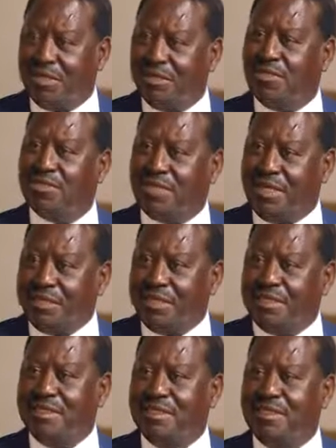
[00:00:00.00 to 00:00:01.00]
also
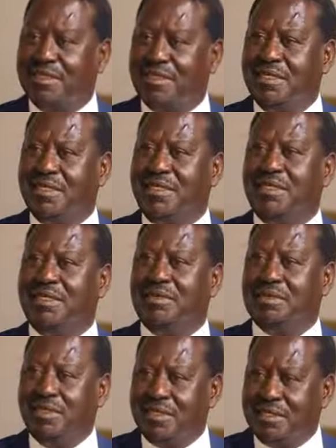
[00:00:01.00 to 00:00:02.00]
citing
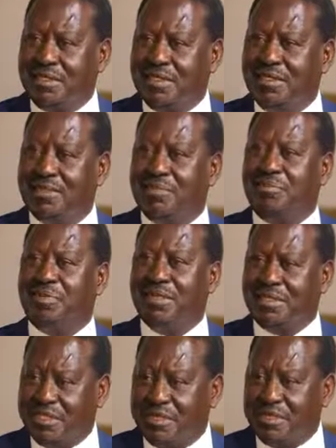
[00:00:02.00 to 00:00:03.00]
irregularities,
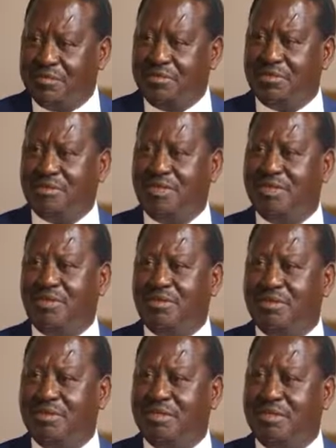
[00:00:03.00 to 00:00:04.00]
pressures from State
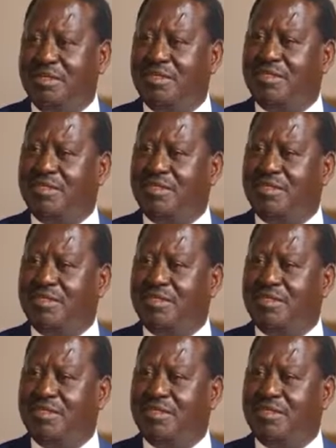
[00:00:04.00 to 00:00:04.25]
House,